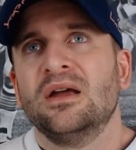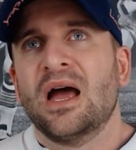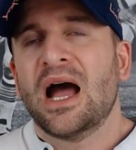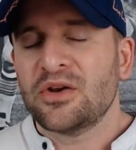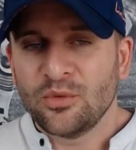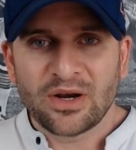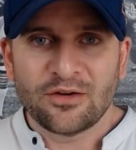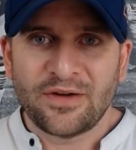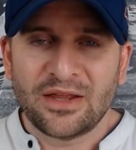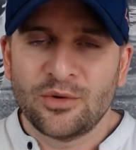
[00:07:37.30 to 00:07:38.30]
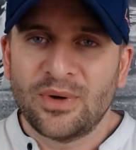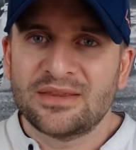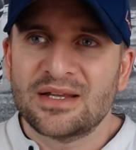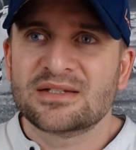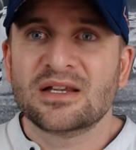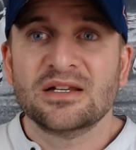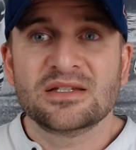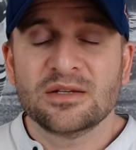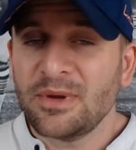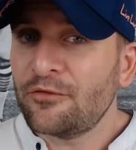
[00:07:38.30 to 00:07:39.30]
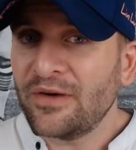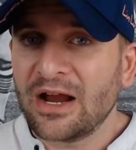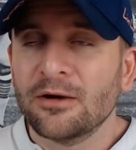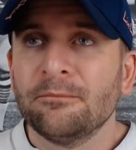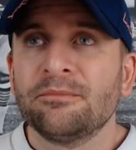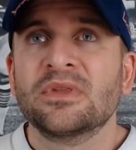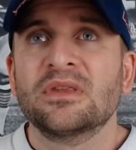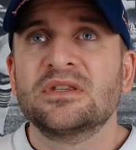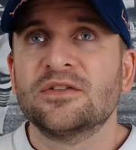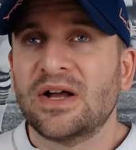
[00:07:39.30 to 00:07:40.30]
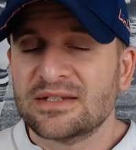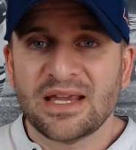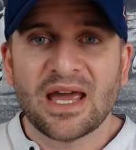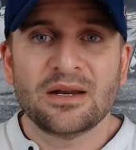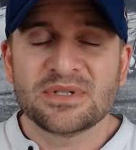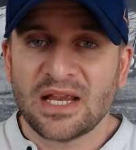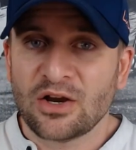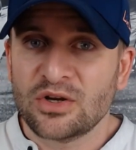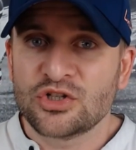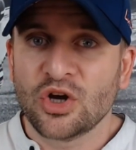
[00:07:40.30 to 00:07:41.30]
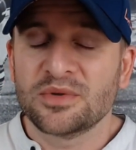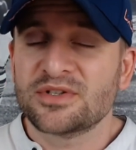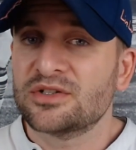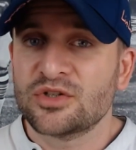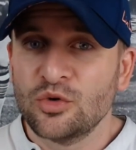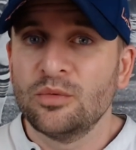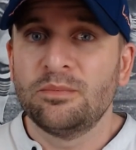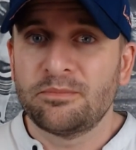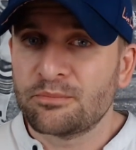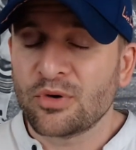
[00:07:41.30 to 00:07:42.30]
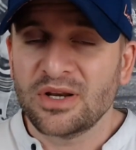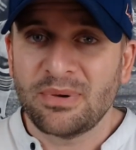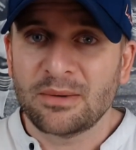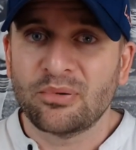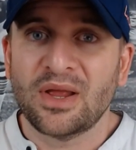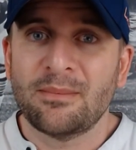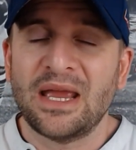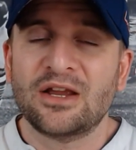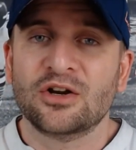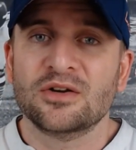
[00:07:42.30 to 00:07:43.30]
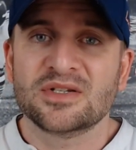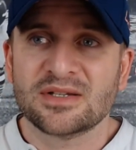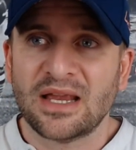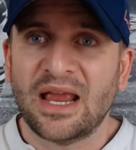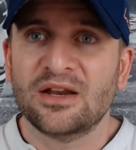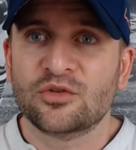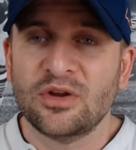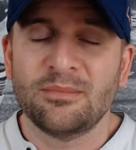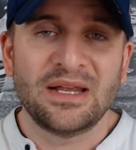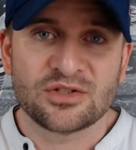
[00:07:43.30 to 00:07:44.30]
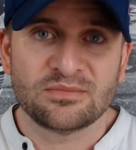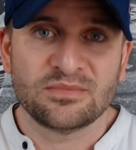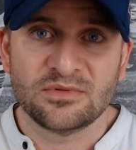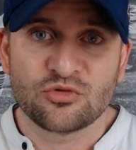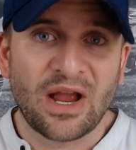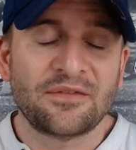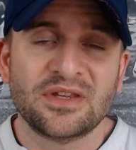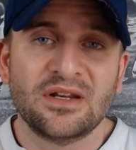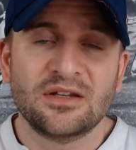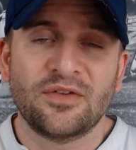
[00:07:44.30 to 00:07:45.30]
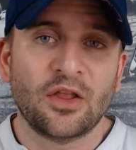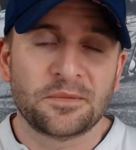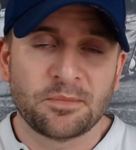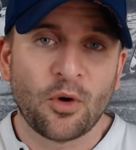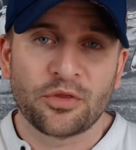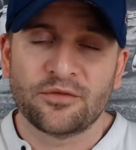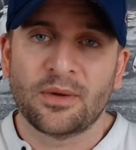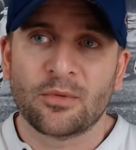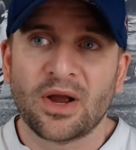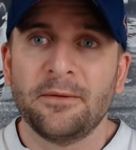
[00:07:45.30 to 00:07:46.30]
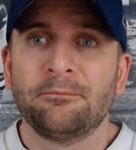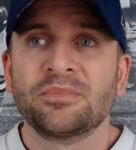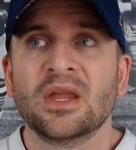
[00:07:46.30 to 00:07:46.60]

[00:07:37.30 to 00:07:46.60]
how do you want to evaluate this? Because to be fair, Davante Adams, Aaron Jones are two pretty big playmakers, and Green Bay's drafted and developed both of them, right?